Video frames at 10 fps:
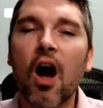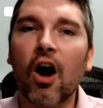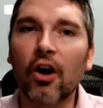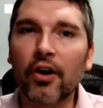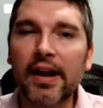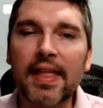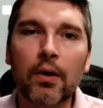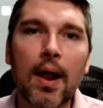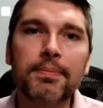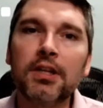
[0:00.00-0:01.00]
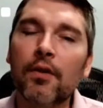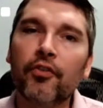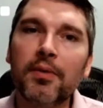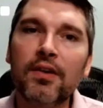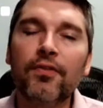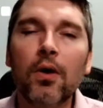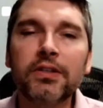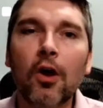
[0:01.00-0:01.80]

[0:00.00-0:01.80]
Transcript: All right, and that wraps it up for me, folks.